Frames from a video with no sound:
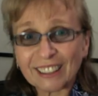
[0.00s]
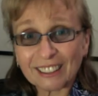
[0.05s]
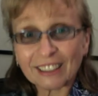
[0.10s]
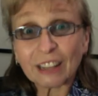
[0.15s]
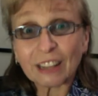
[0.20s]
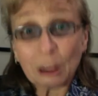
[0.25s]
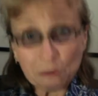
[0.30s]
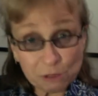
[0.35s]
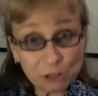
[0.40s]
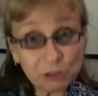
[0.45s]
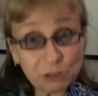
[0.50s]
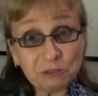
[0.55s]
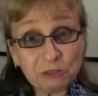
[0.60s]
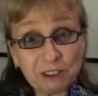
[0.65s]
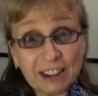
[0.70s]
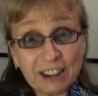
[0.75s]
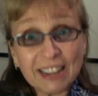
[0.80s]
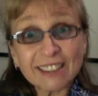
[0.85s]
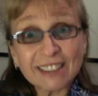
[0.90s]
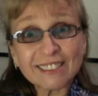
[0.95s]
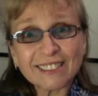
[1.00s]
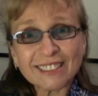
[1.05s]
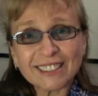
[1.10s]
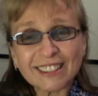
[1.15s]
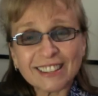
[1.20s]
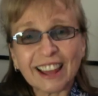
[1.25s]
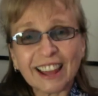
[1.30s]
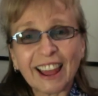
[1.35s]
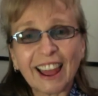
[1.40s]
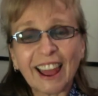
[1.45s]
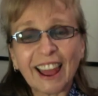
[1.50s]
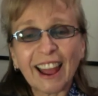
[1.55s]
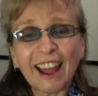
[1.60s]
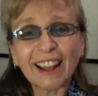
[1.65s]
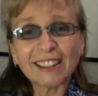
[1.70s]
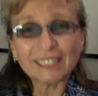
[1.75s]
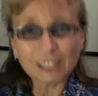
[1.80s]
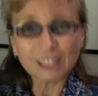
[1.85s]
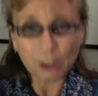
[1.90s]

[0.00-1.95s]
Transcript: them to reach to their hands,